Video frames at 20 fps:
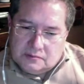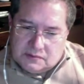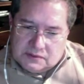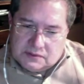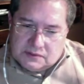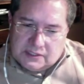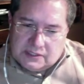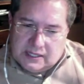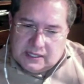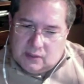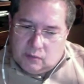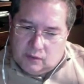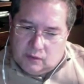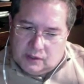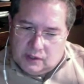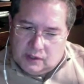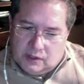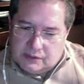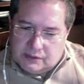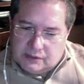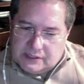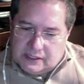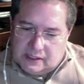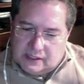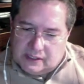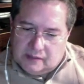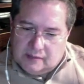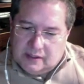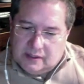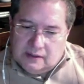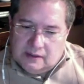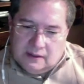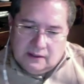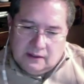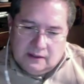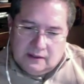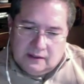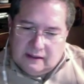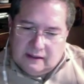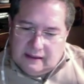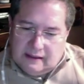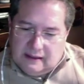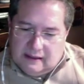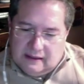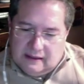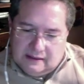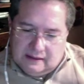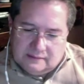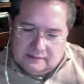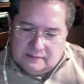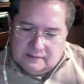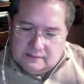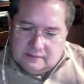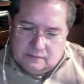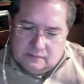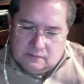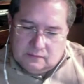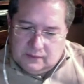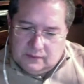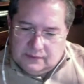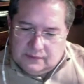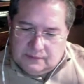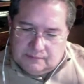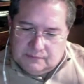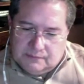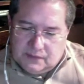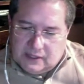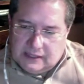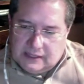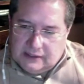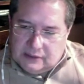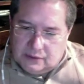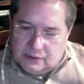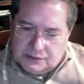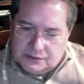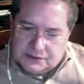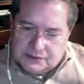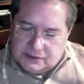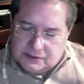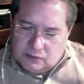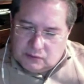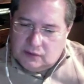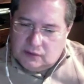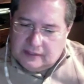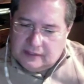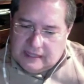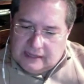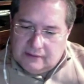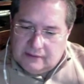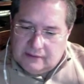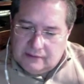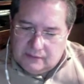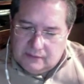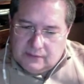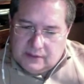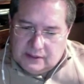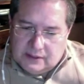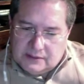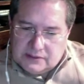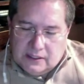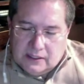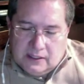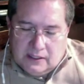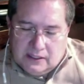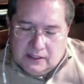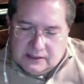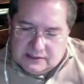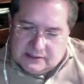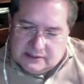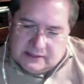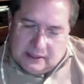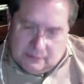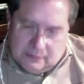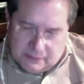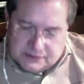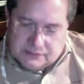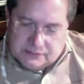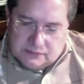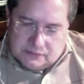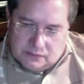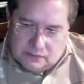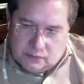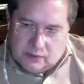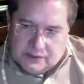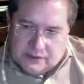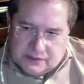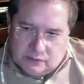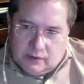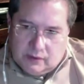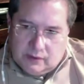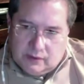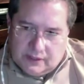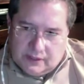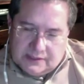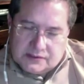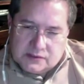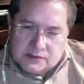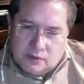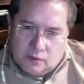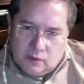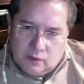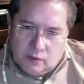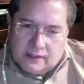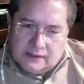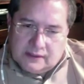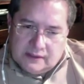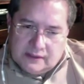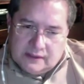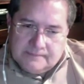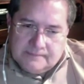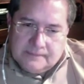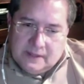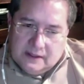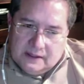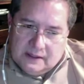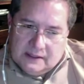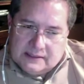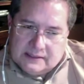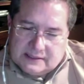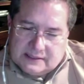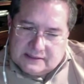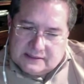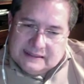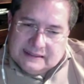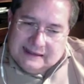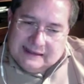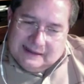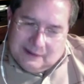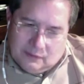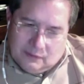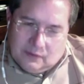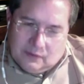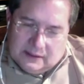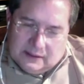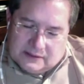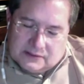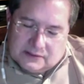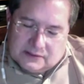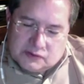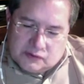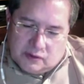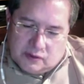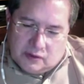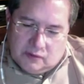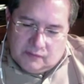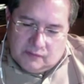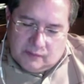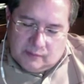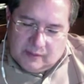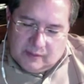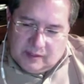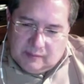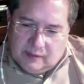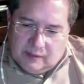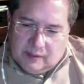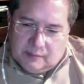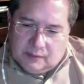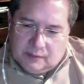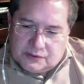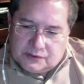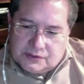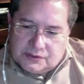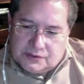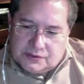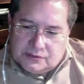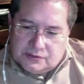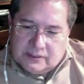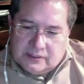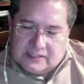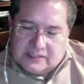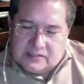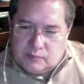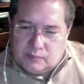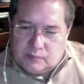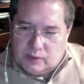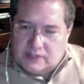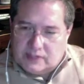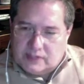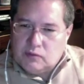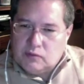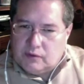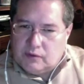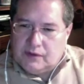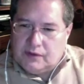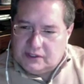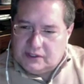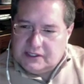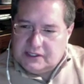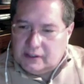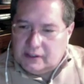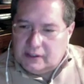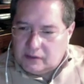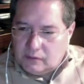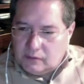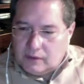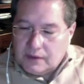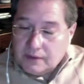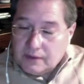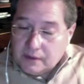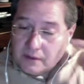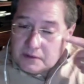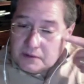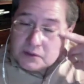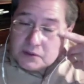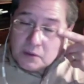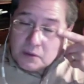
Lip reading: take what you were telling me, and with diagnosis and ruling out other things, he said that was the reason we did it so quickly. He says, "Well, it's a struggle for many people to express what they're dealing with." So